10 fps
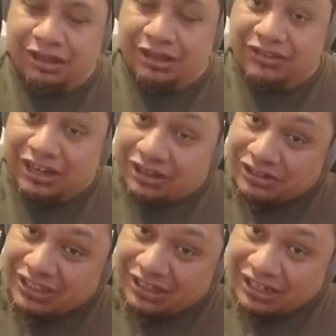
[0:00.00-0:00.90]
then it goes
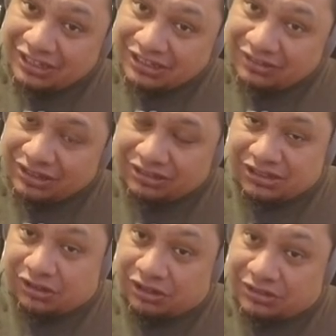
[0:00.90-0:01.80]
to the E7, so
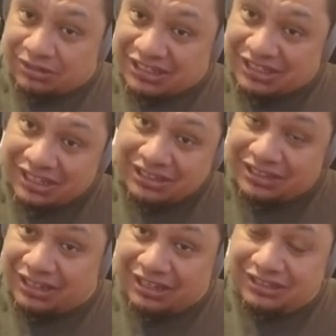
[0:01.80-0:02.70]
it goes from the C to
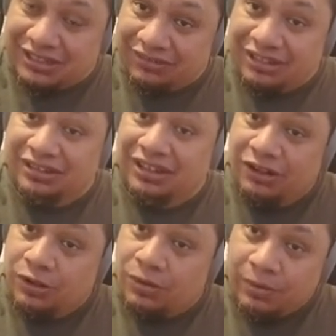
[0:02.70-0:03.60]
the E7,
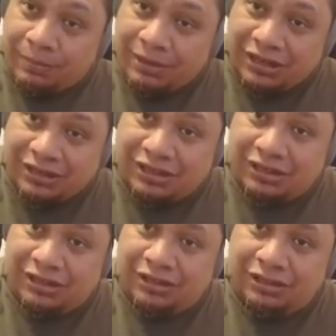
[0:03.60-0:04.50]
ko
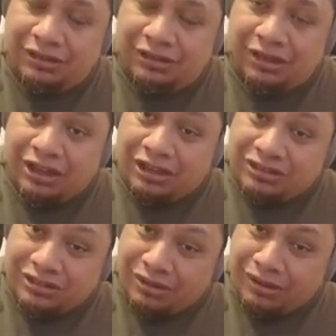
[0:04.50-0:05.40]
mana
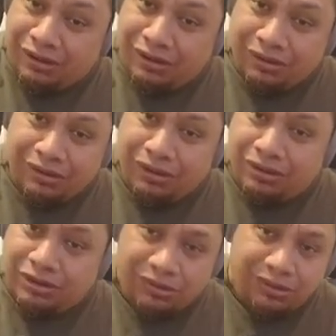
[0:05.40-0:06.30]

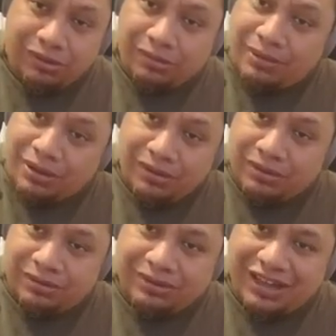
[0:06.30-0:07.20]
toku
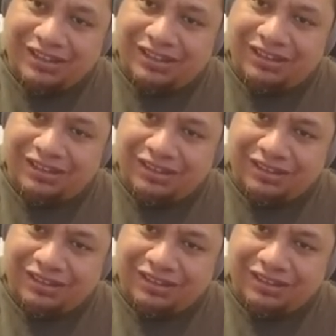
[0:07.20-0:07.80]
mona,